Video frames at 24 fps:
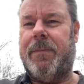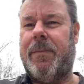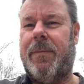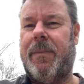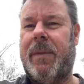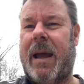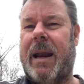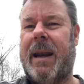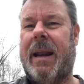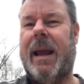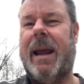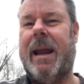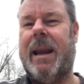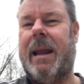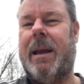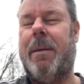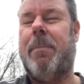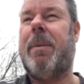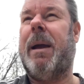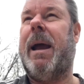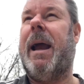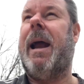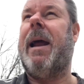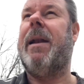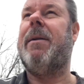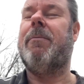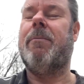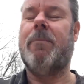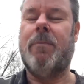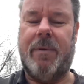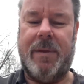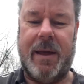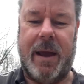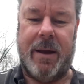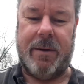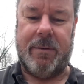that heating pad
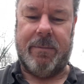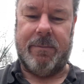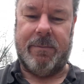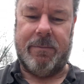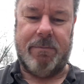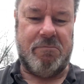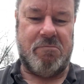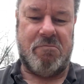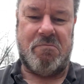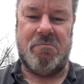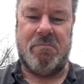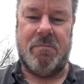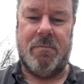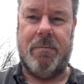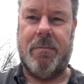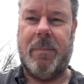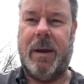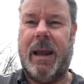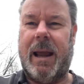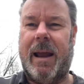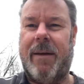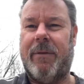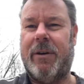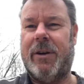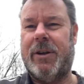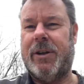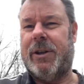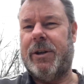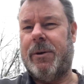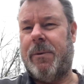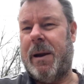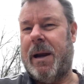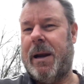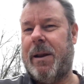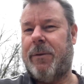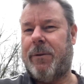without me having to
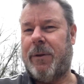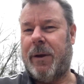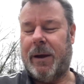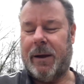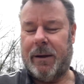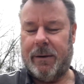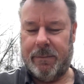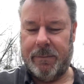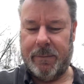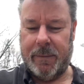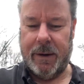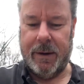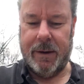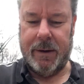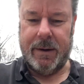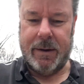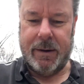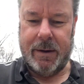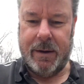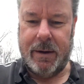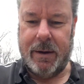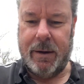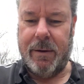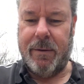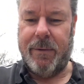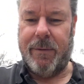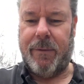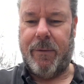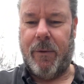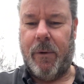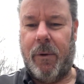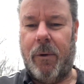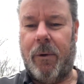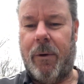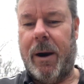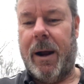do anything
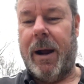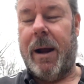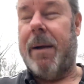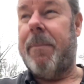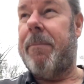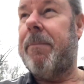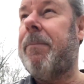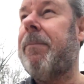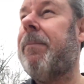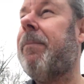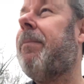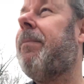for um,